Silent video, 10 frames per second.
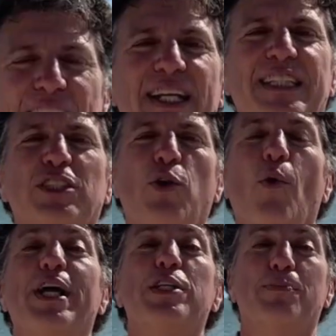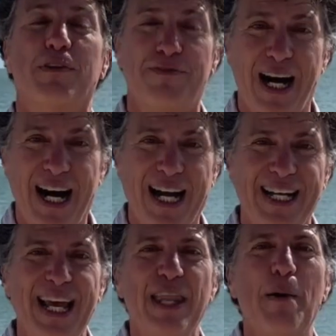This is going to provide
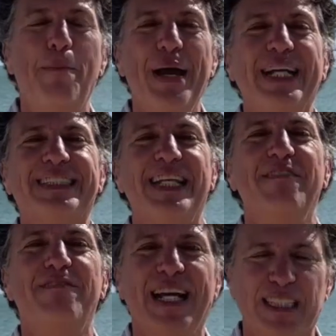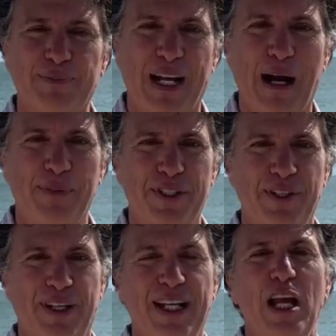the best investment
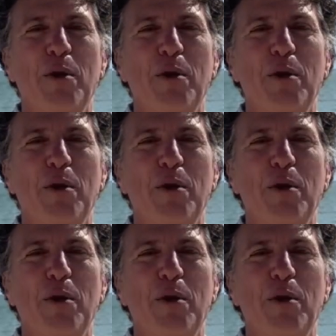opportunity